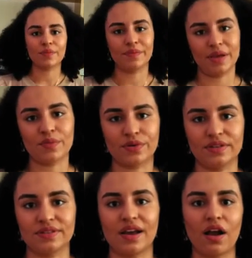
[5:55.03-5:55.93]

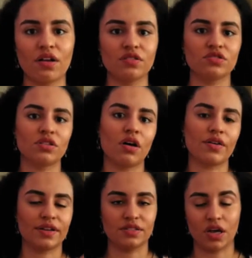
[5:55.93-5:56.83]
memories aren't stored
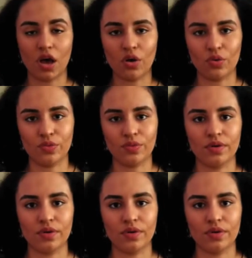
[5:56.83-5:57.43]
as a whole.